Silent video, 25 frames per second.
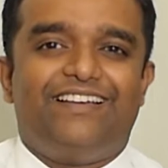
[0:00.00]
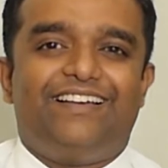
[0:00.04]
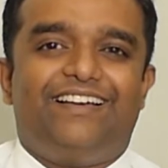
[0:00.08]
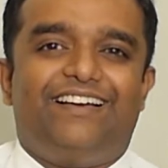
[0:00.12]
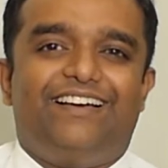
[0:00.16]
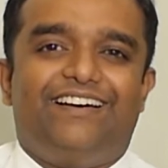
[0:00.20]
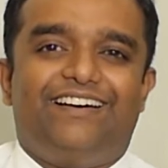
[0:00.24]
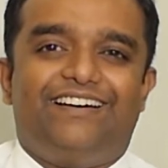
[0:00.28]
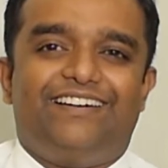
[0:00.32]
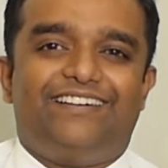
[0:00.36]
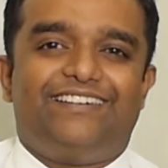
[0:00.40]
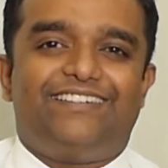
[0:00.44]

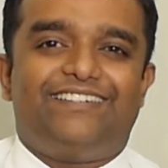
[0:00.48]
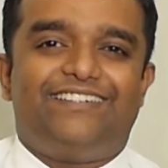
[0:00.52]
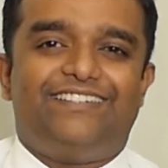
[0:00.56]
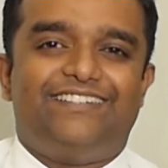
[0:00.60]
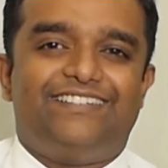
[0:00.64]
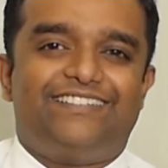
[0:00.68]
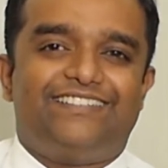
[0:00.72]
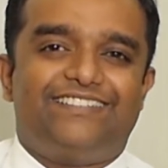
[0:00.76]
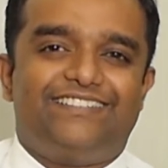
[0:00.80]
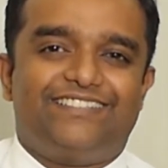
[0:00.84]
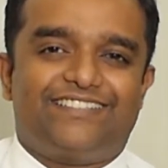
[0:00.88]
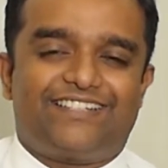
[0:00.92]
uh,
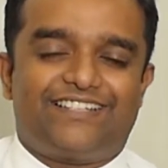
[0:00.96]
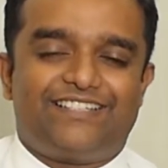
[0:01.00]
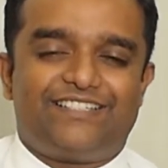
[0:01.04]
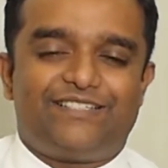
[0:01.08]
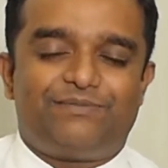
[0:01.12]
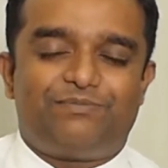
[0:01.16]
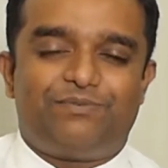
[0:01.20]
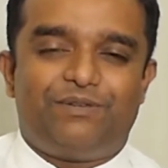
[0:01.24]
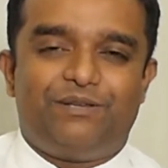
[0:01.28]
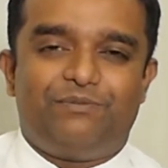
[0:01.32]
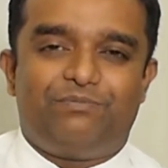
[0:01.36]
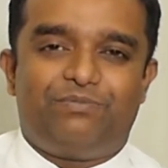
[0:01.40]
hurt the
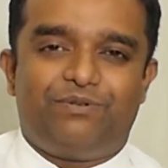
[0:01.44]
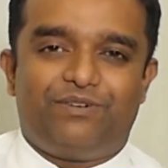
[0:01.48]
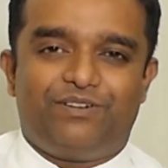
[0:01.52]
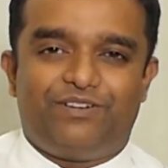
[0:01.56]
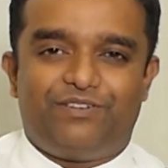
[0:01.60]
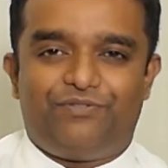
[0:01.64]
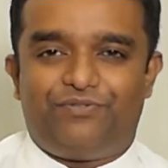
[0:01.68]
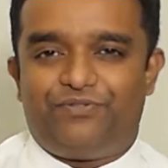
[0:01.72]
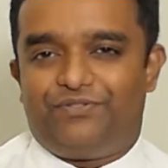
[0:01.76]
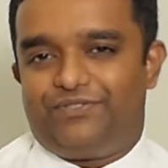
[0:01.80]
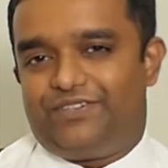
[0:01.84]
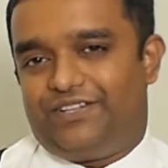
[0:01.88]
rest people,
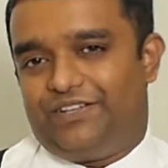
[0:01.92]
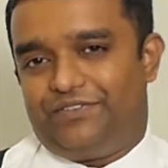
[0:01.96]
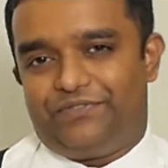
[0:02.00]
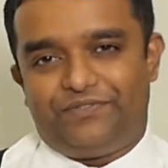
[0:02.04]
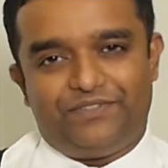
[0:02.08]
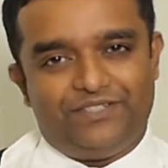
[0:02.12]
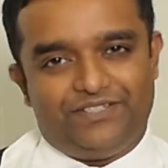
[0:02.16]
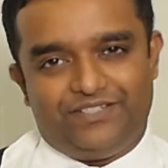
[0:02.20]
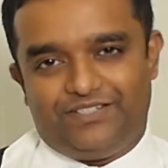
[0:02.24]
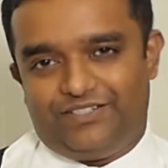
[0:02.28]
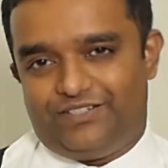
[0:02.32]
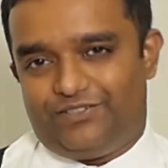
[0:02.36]
if, if
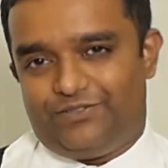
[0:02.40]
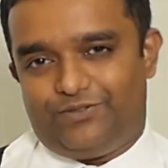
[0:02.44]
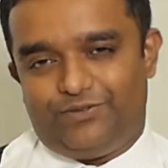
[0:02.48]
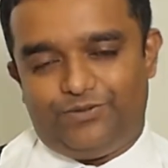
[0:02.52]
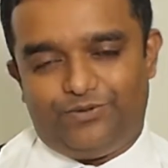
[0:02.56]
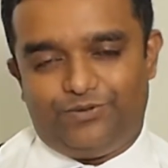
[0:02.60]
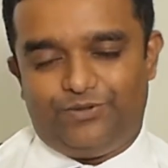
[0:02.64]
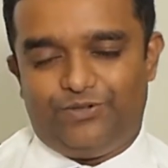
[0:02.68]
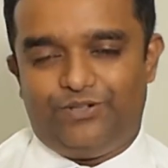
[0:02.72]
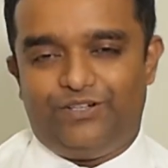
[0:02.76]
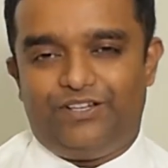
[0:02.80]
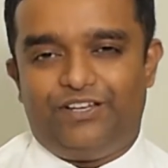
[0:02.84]
the
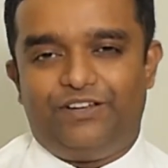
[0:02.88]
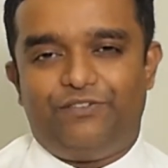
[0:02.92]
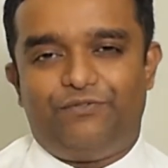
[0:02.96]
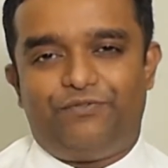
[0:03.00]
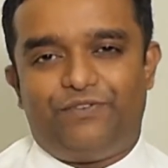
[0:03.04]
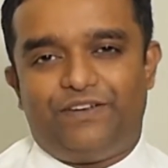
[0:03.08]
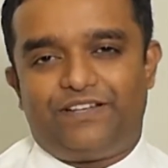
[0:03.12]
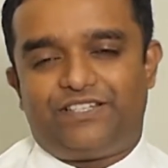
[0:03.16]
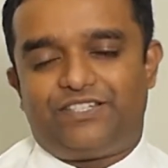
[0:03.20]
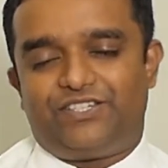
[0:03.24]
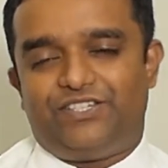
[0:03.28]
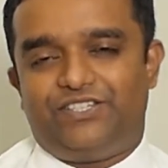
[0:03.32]
whole
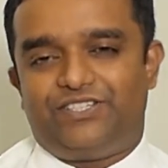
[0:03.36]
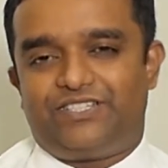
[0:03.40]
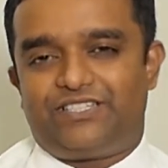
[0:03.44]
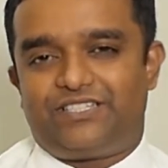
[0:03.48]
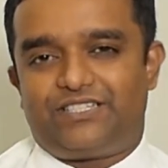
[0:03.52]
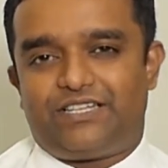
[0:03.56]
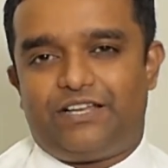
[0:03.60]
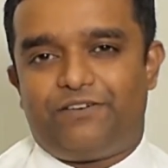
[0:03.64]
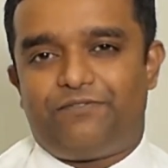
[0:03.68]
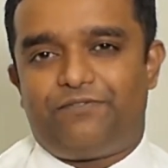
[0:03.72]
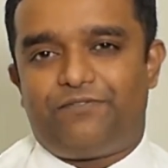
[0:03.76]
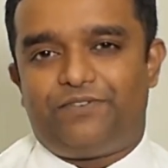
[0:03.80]
infectious
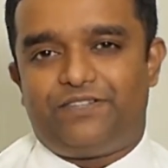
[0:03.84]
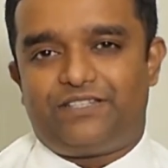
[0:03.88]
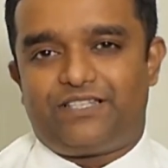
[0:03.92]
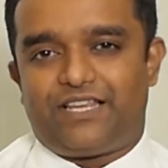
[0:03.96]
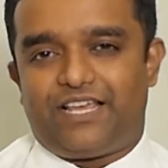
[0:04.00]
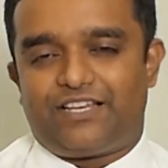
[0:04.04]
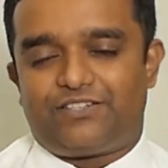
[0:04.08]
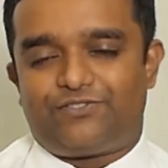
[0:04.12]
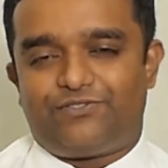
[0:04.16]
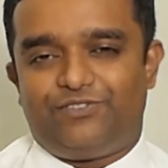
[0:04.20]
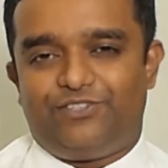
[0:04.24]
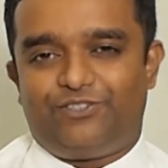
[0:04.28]
stuff is
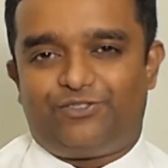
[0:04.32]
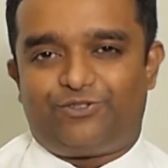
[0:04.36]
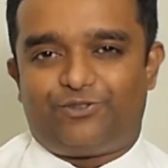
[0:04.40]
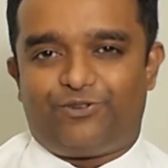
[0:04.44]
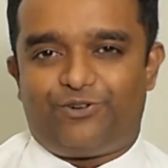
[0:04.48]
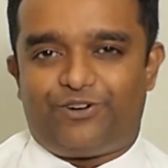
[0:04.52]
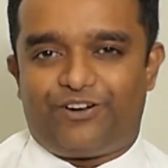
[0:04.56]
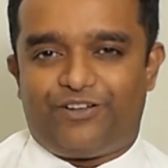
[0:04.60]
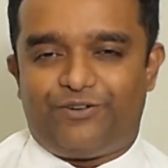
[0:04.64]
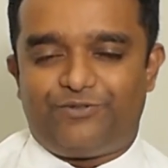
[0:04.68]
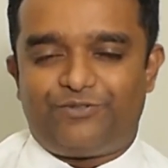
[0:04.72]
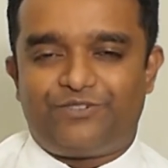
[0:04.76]
actually
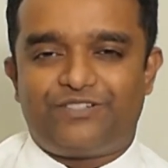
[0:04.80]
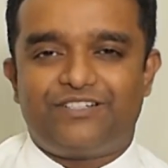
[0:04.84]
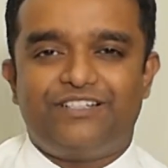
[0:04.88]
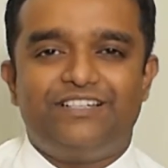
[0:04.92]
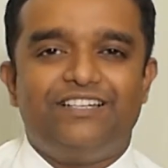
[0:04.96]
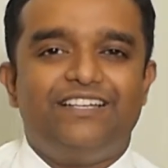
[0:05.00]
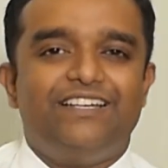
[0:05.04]
thrown out,